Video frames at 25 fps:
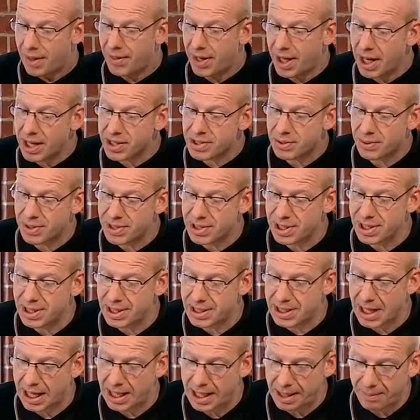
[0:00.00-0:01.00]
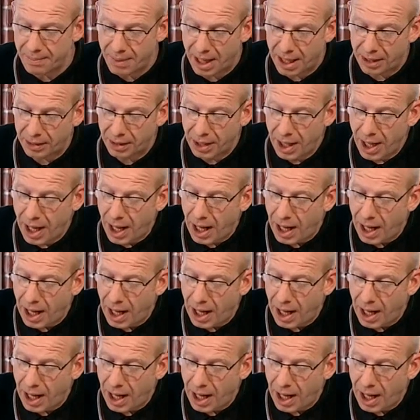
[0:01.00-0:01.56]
And the next one's in the Daily Mail.